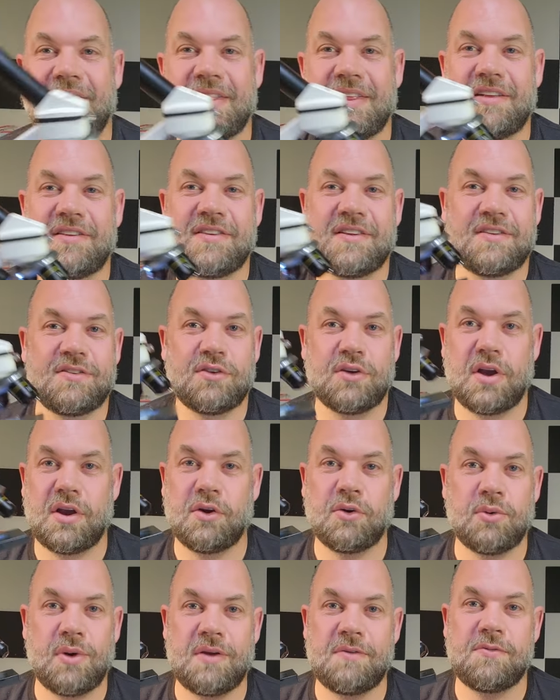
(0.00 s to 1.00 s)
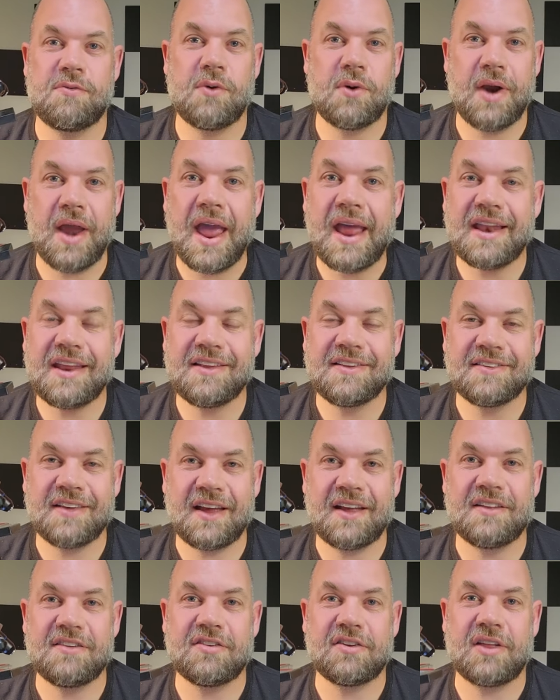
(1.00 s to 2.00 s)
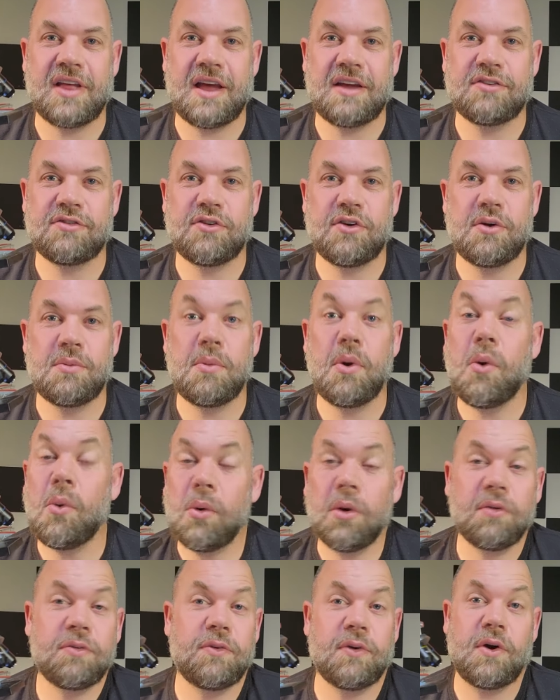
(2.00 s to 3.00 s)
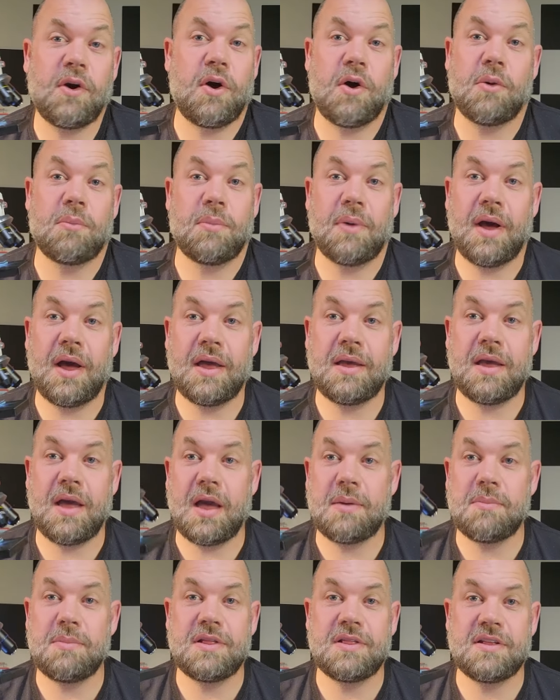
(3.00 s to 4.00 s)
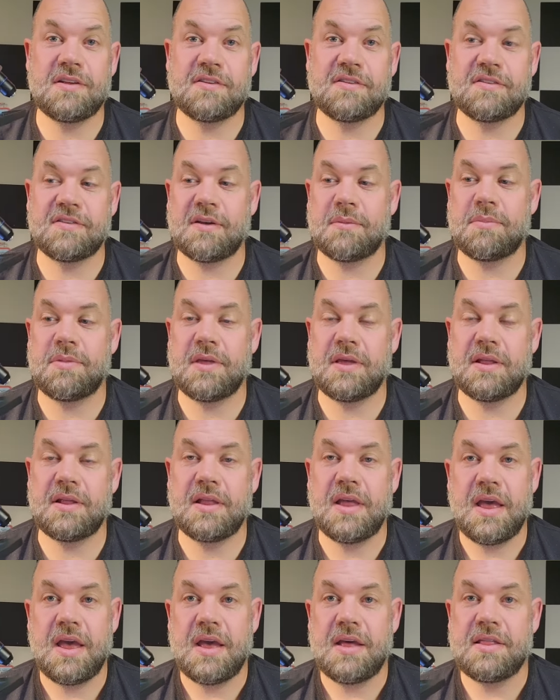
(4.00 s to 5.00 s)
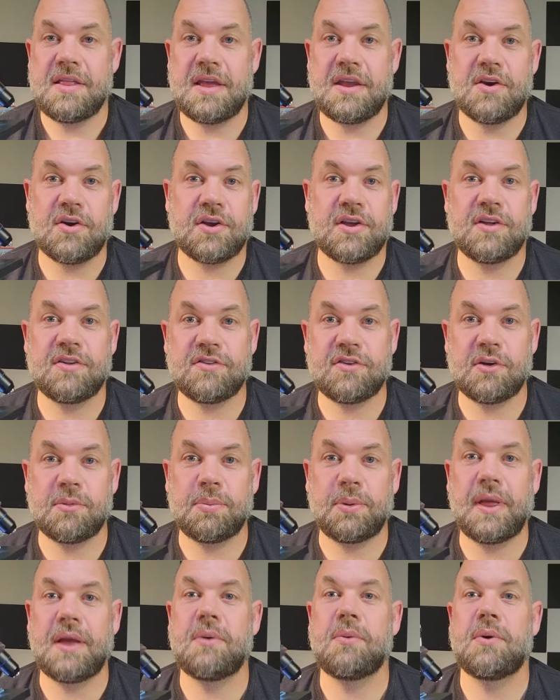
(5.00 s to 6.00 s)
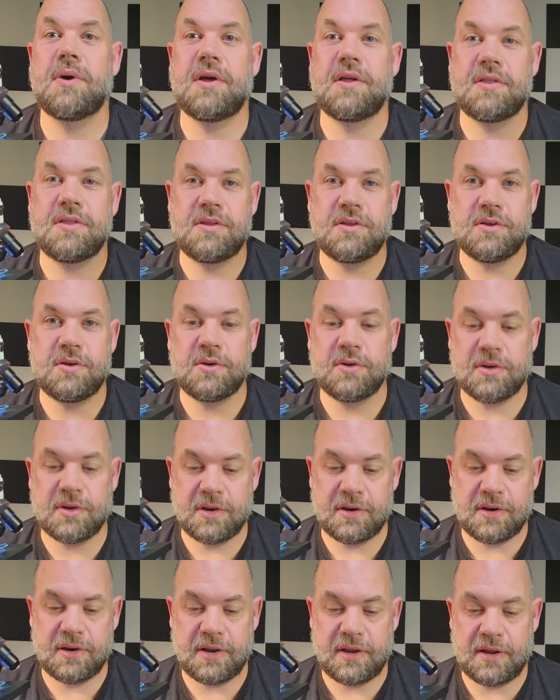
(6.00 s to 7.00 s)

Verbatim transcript: This is great for any science classroom or for home. I, I mean, this is something that your kids could play with. You could